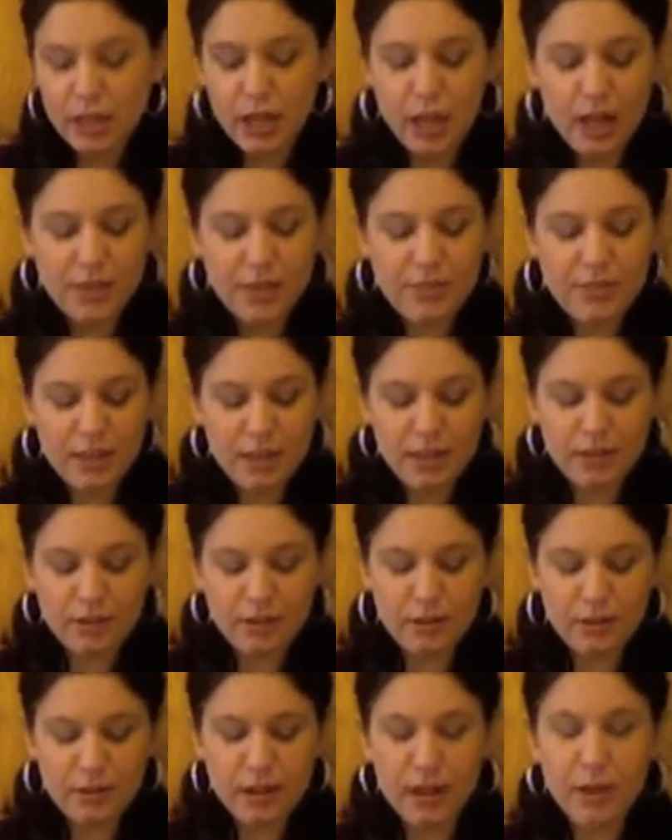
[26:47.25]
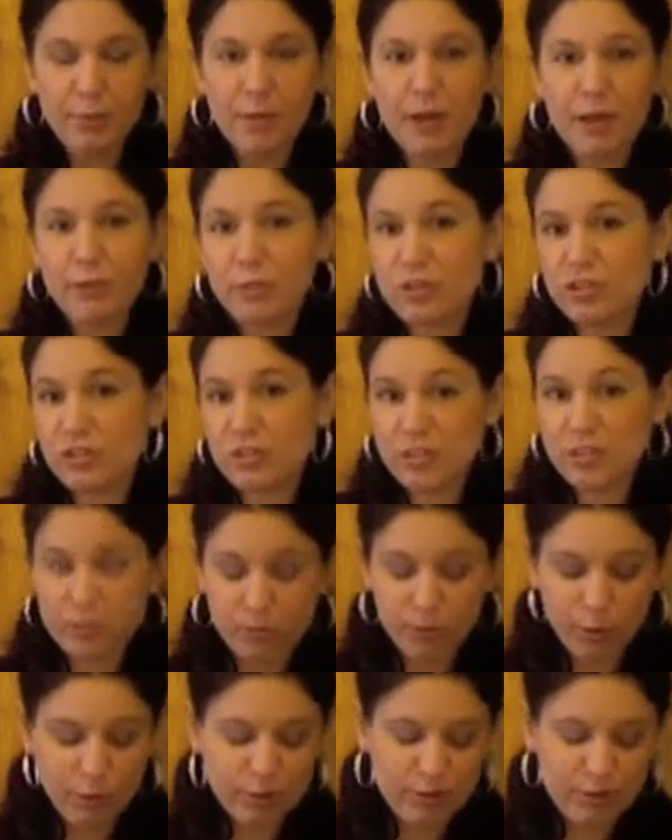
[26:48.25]
and then I would just
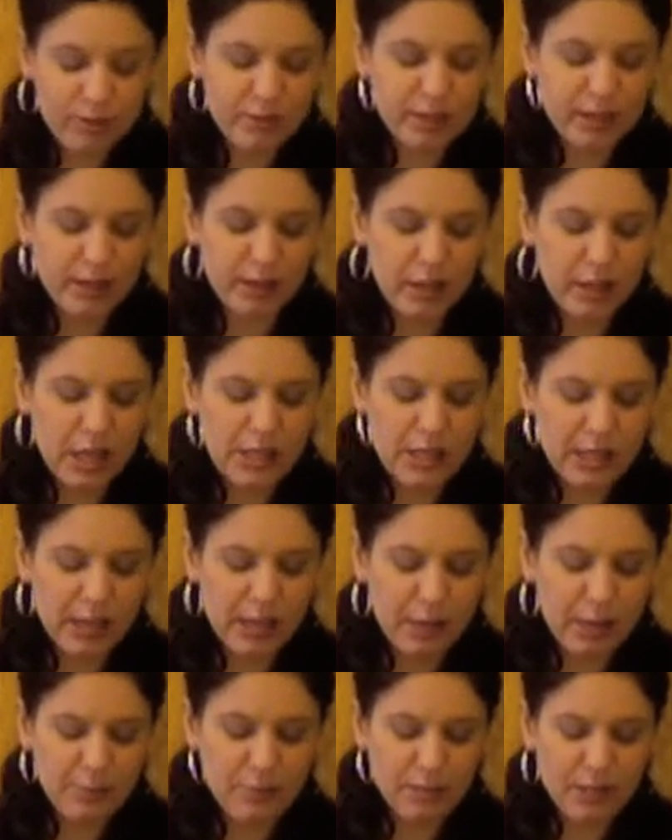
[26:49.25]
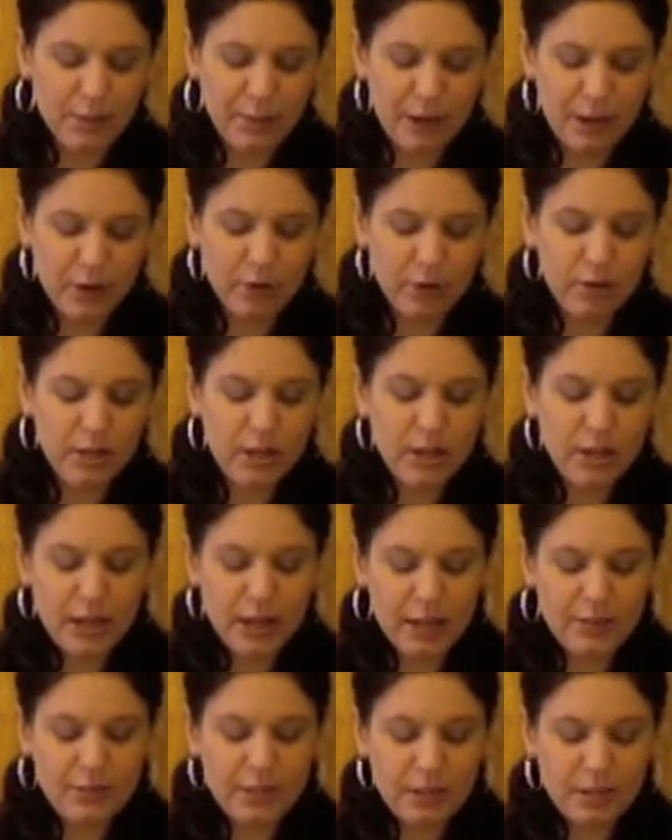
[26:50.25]
zero out the scale at that empty amount,
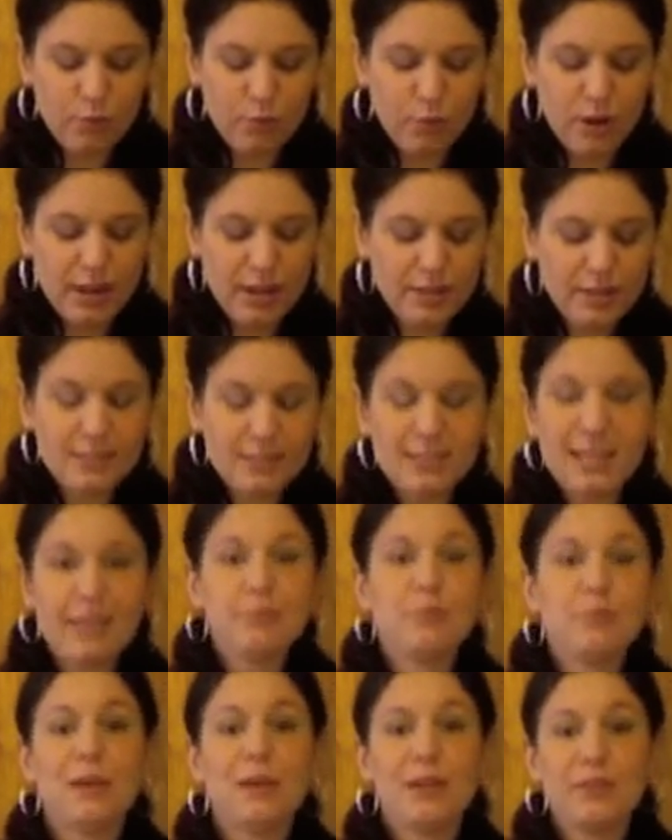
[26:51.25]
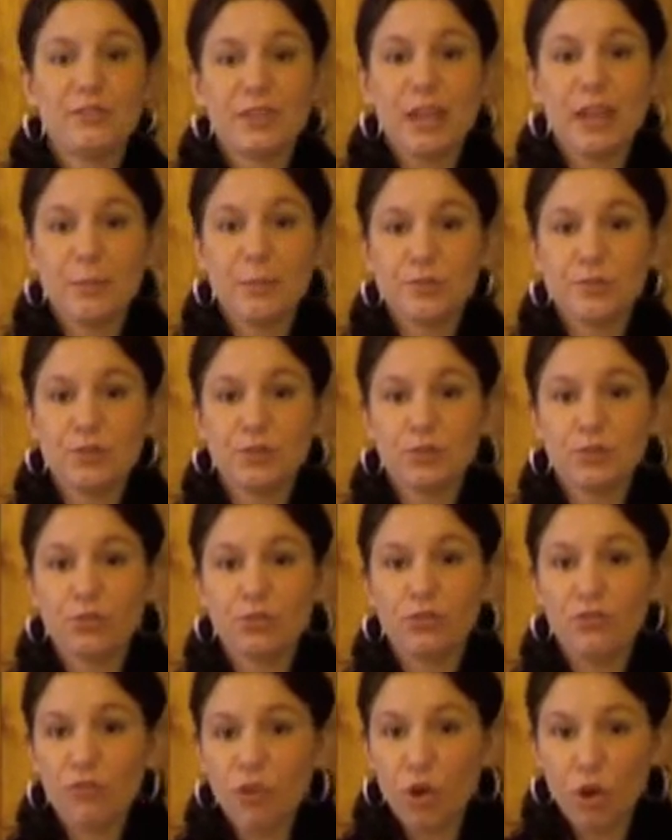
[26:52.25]
and then weigh the same amount of capsules
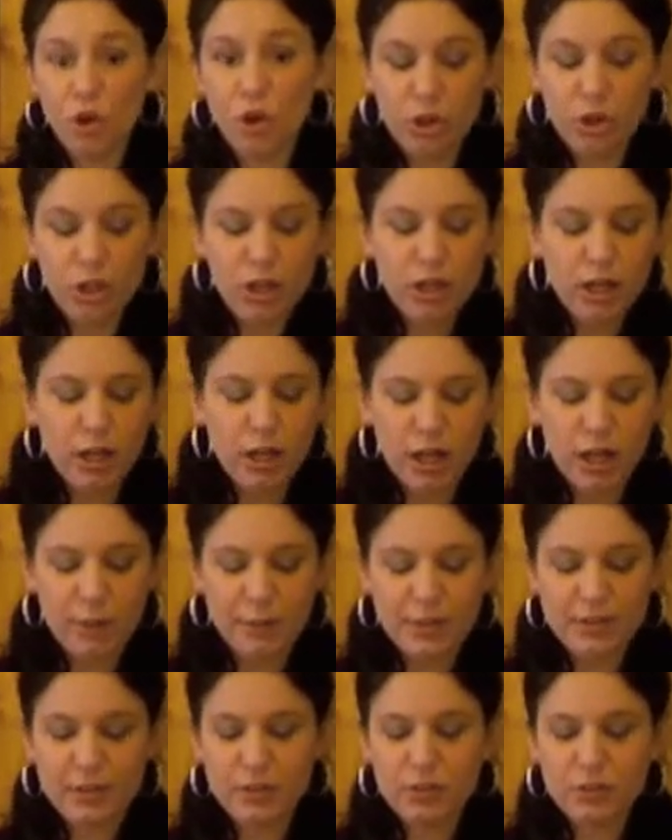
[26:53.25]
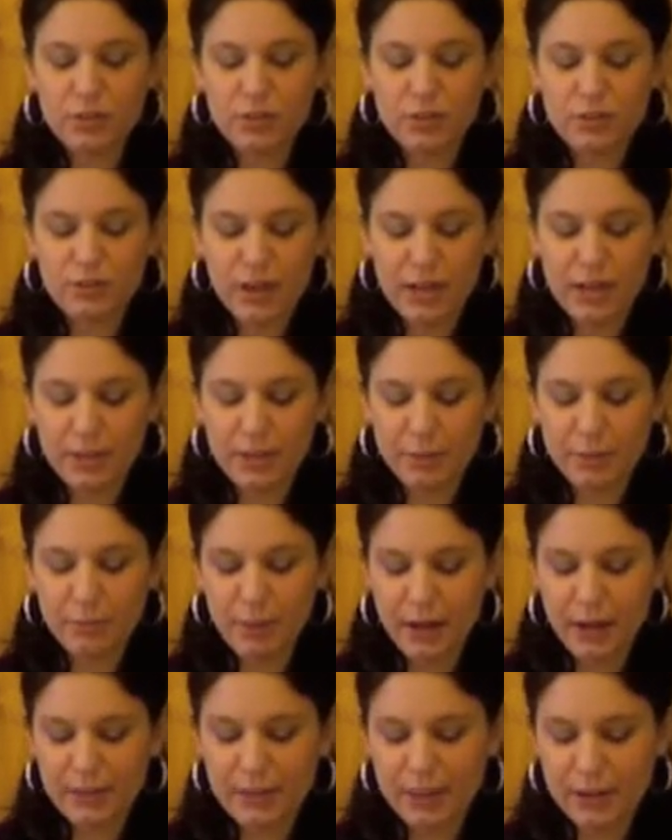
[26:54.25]
full, and then you can divide it
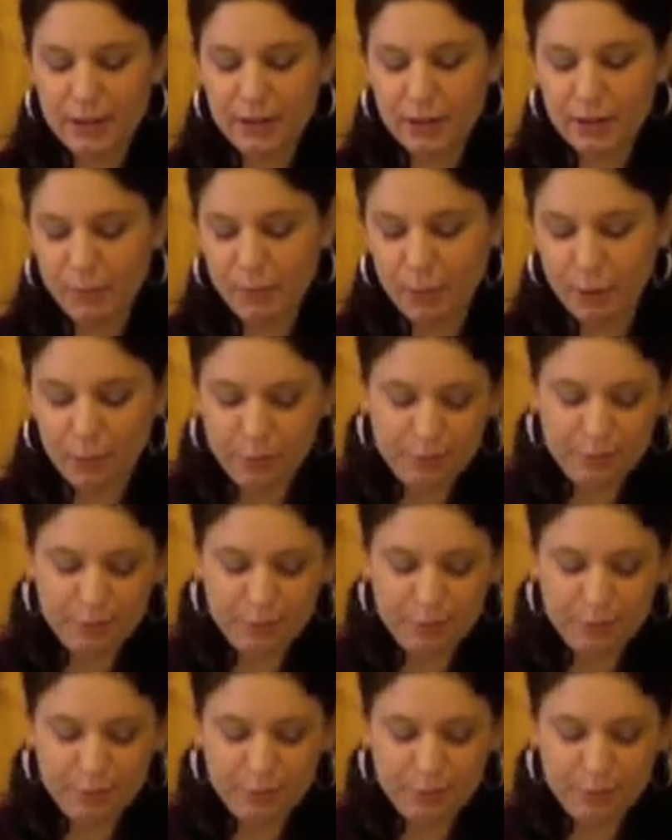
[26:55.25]
by that number.